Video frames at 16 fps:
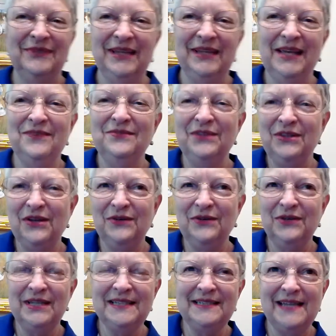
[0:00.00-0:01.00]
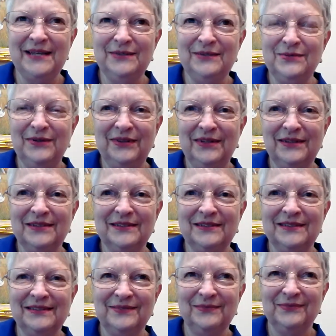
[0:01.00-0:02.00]
even though he stays with us.
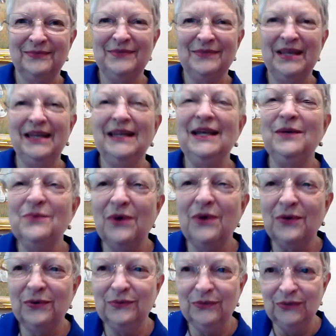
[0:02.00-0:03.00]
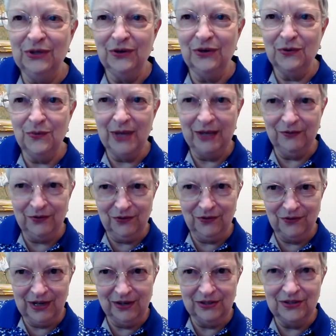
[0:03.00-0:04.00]
And he won't go away for
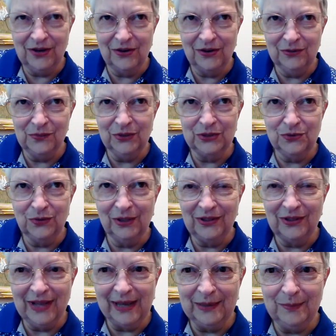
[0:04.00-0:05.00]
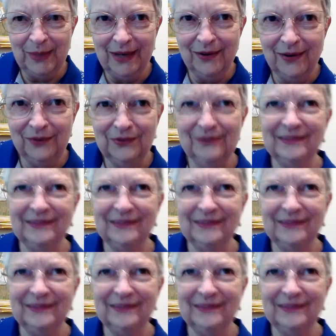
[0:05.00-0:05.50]
very long, which we're glad about.